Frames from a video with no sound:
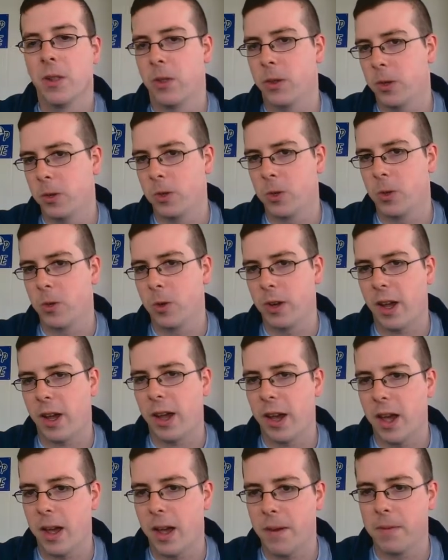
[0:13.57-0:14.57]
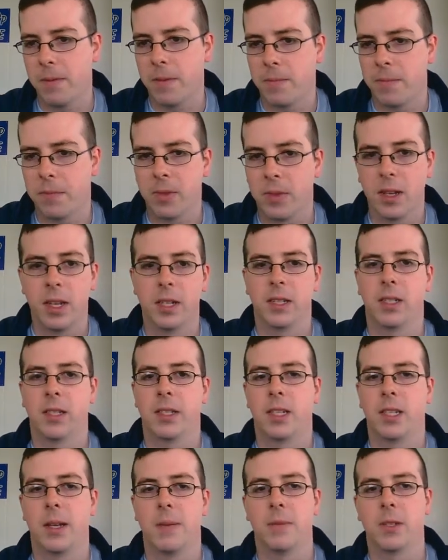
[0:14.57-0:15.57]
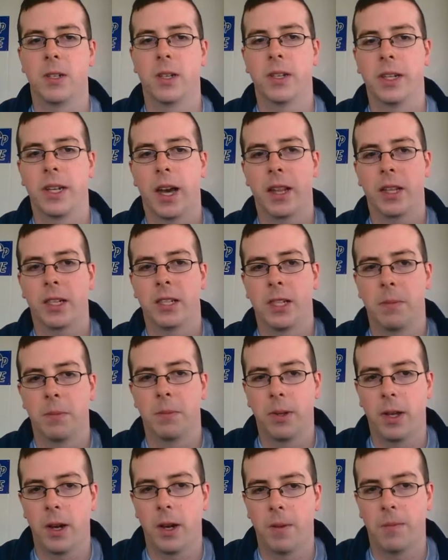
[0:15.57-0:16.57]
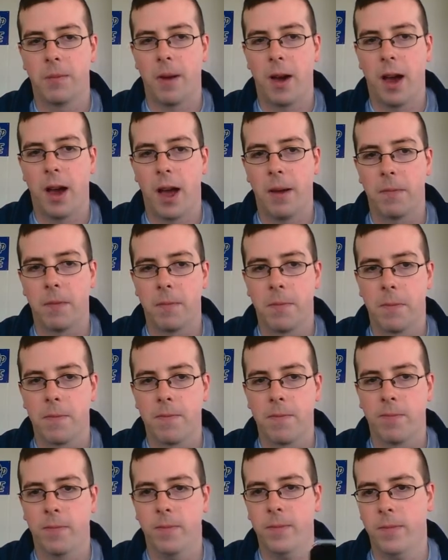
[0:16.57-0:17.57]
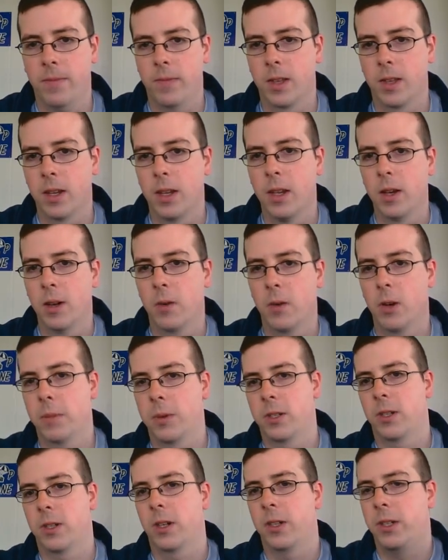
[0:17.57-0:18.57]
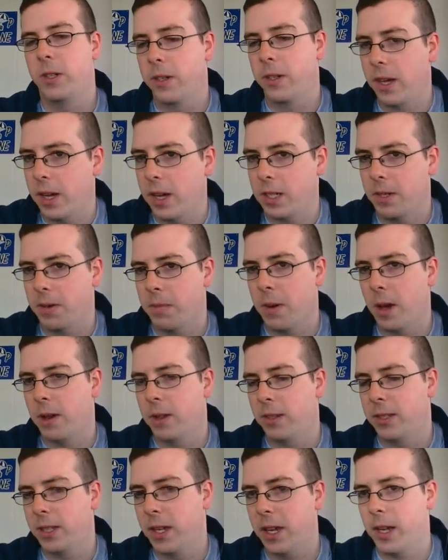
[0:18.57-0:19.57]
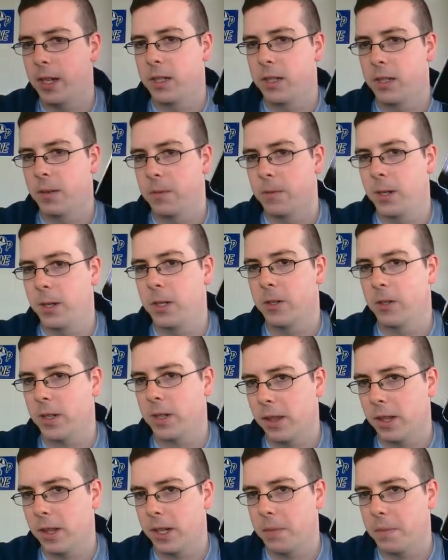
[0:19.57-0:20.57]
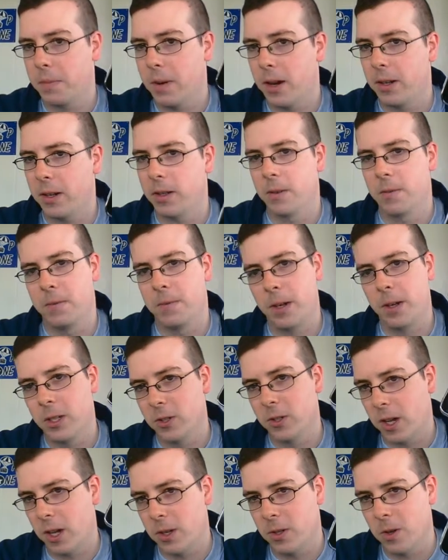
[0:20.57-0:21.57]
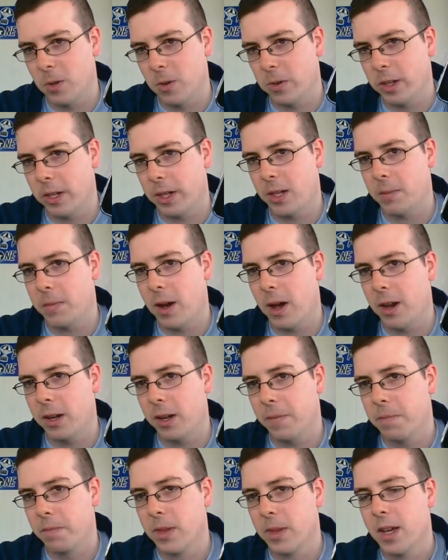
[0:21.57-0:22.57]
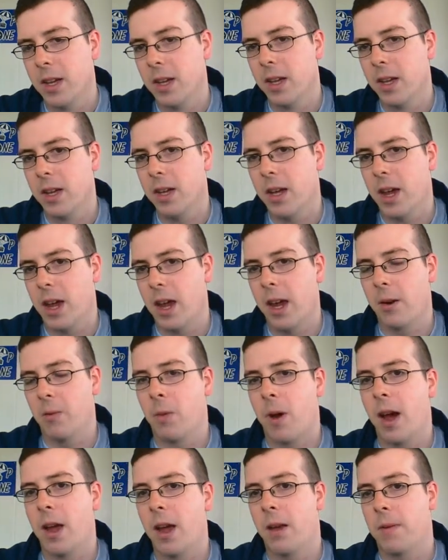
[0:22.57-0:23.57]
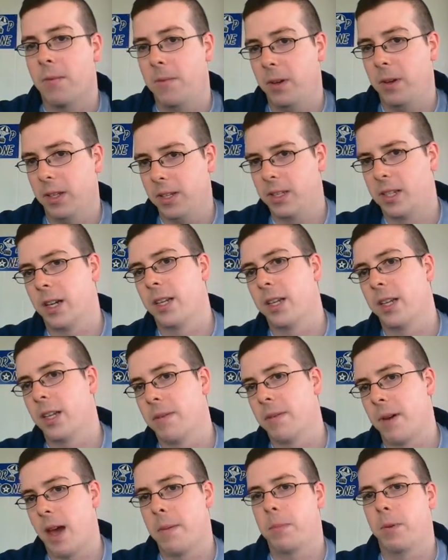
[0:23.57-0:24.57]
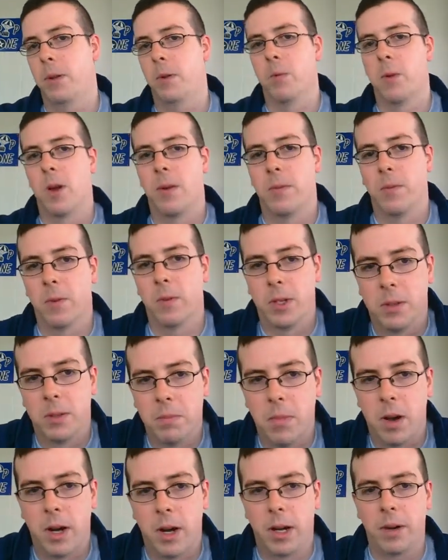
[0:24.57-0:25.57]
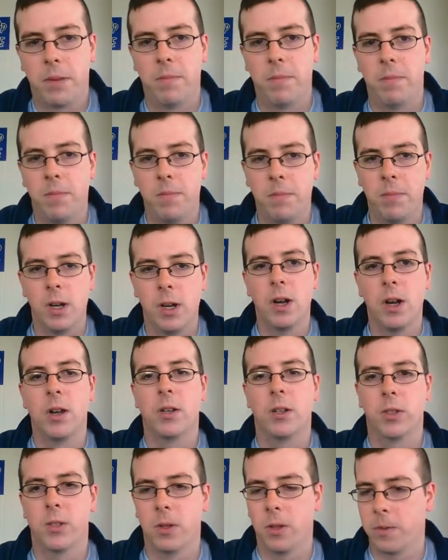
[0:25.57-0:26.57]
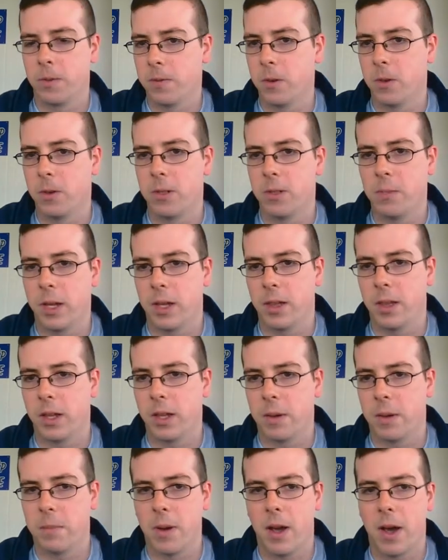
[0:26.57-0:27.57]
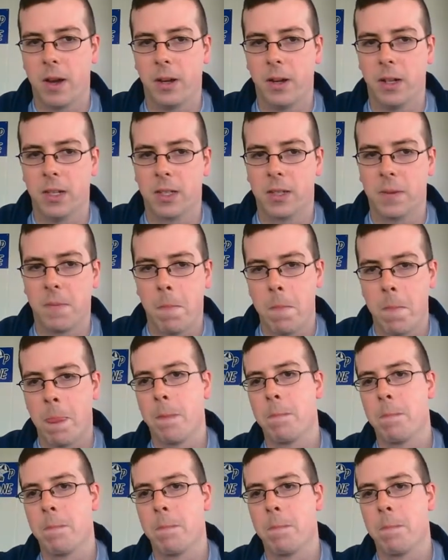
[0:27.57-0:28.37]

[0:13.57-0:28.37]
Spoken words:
The new toy I have is the Samsung Galaxy Player 5. What I'm going to talk to you guys about today is the features I like about it, the features I don't like about it, and why I feel it's going to give Apple a run for its money. So the first big thing about it is